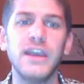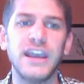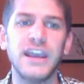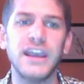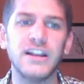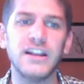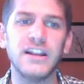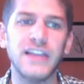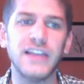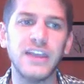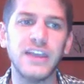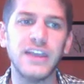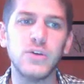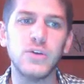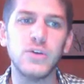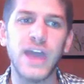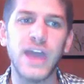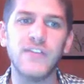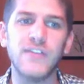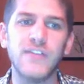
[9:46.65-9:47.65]
it'll let you
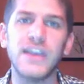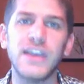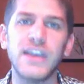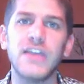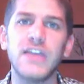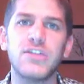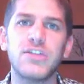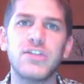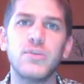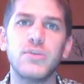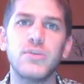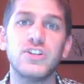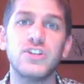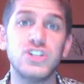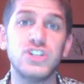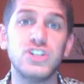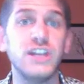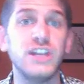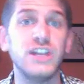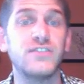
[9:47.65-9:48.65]
navigate through the
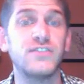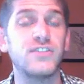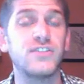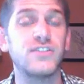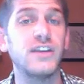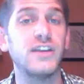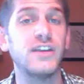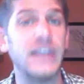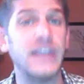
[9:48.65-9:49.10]
sheets